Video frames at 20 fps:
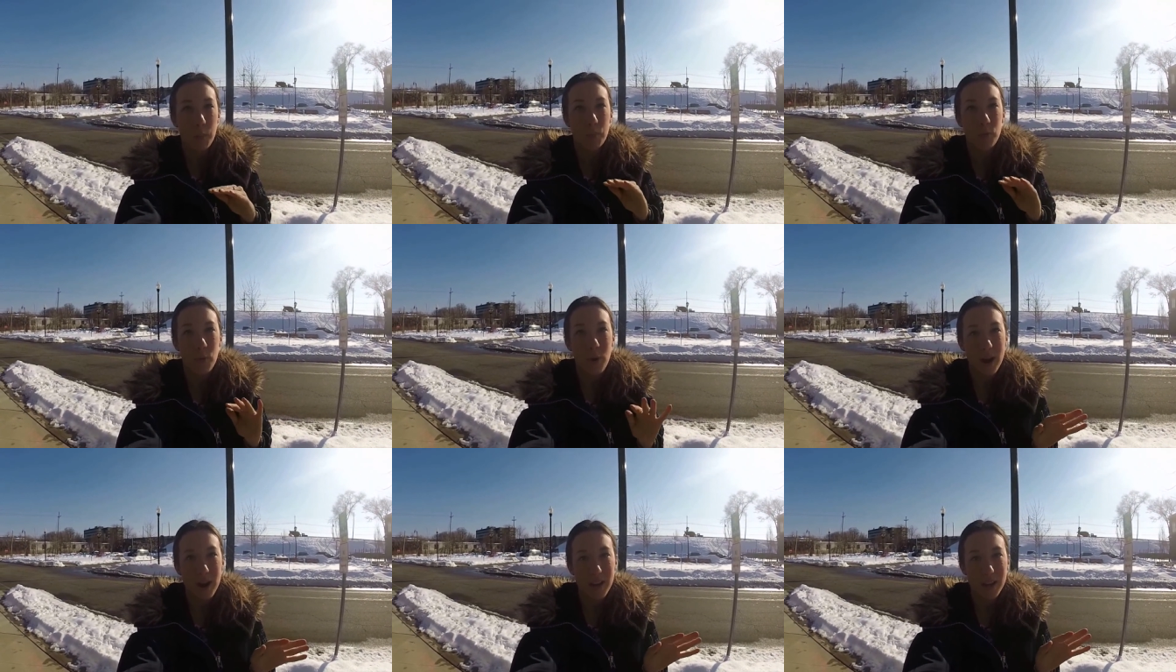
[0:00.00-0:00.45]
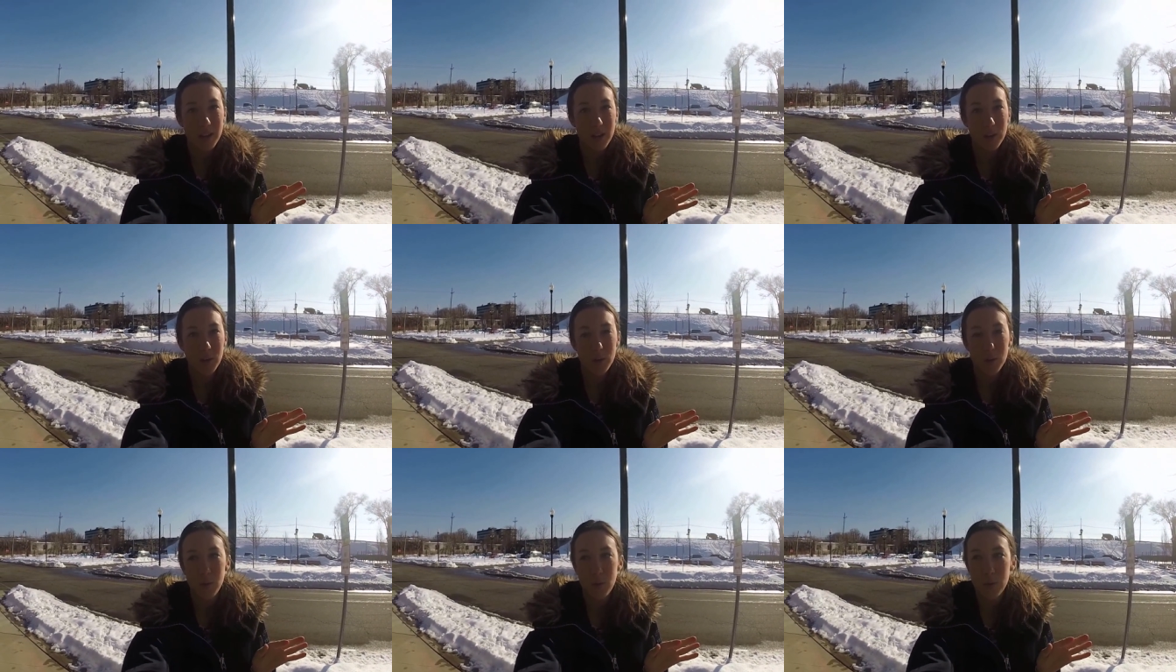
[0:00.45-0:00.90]
brand
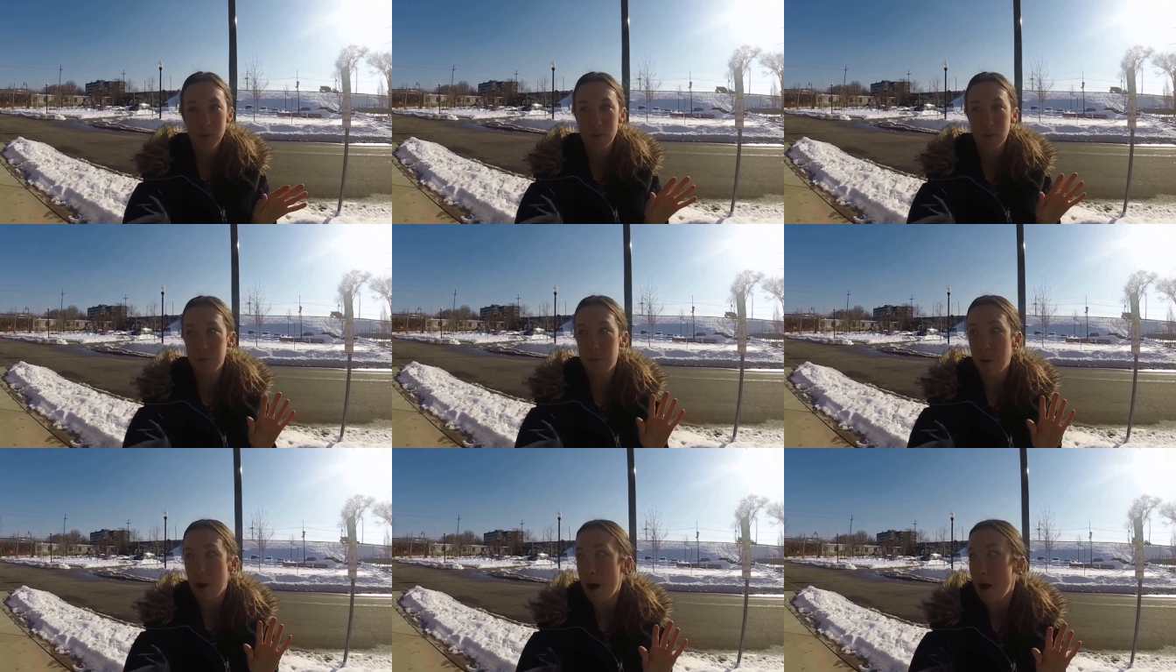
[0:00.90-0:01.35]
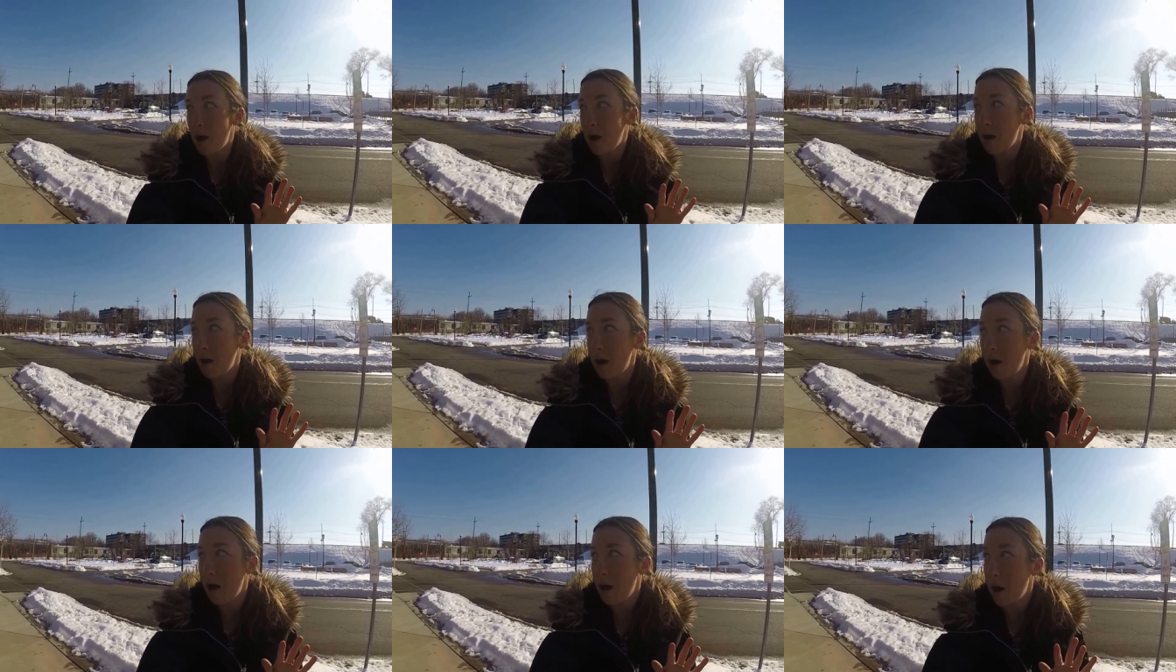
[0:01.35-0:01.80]
new
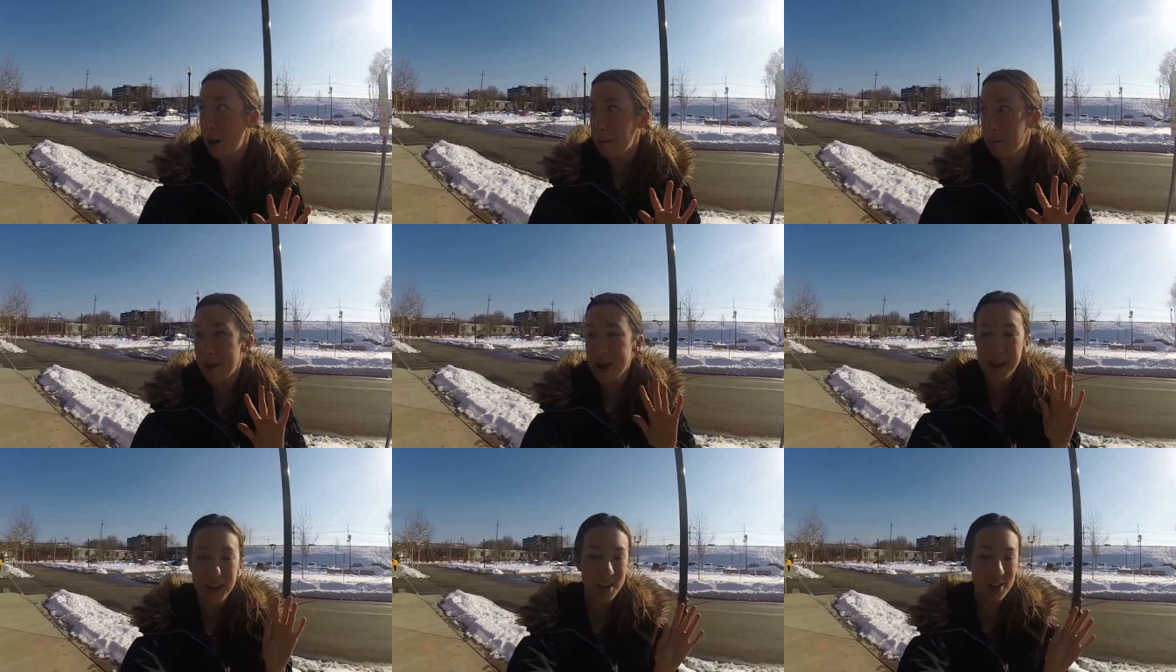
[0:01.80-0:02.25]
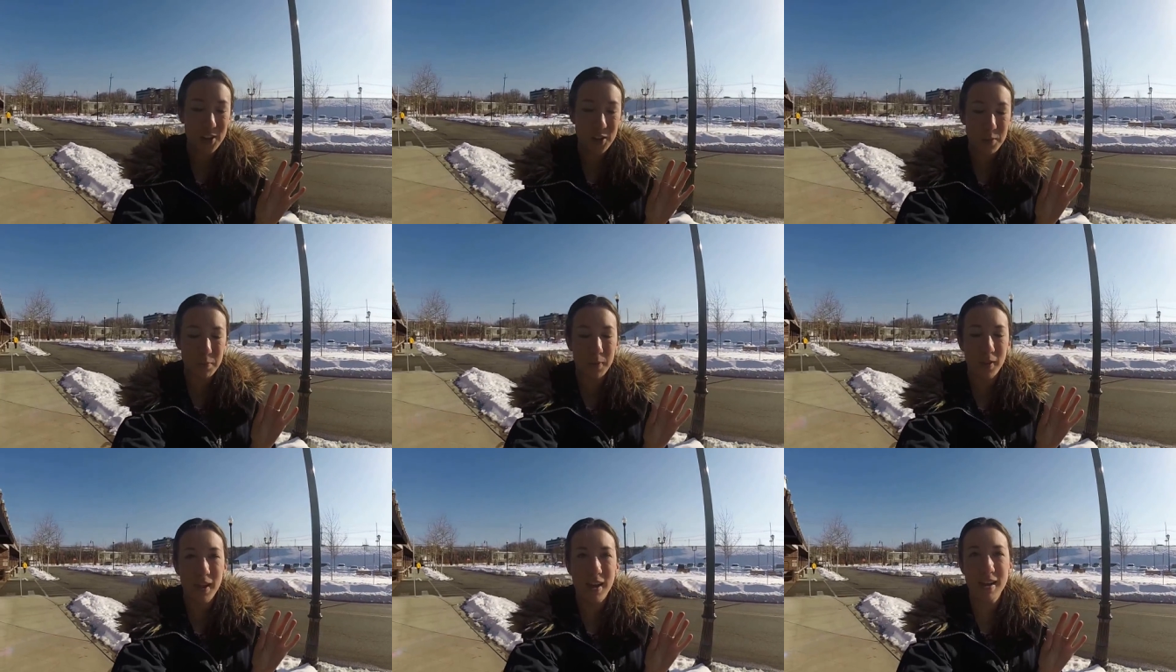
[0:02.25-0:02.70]
spa uh, manicure
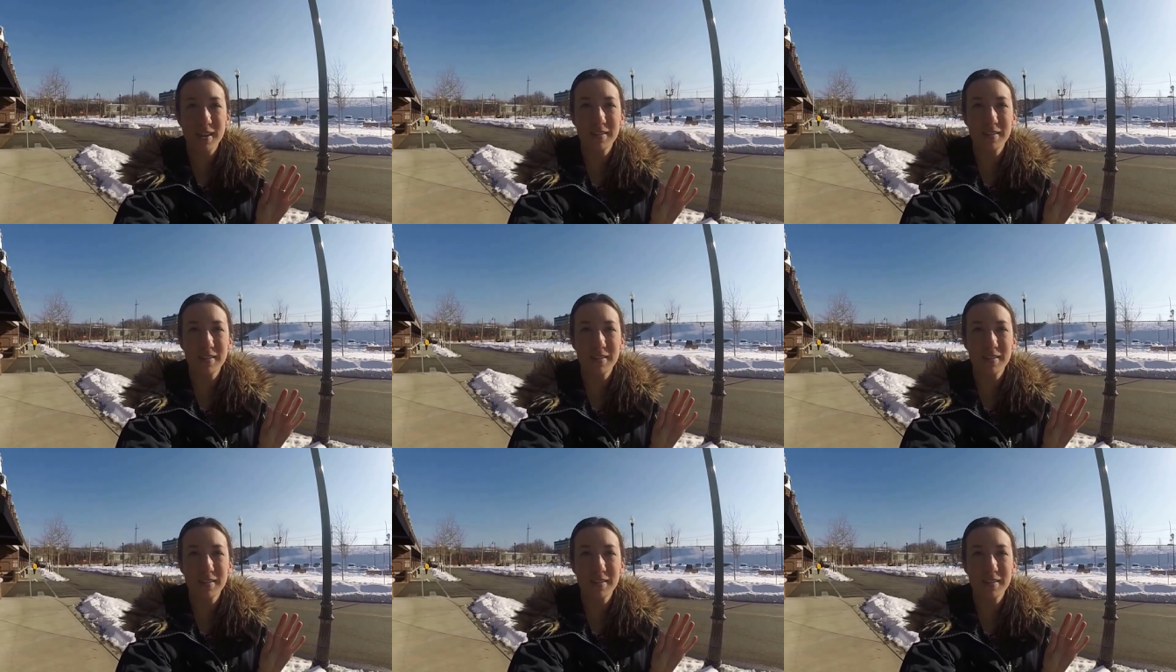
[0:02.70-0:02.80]
place.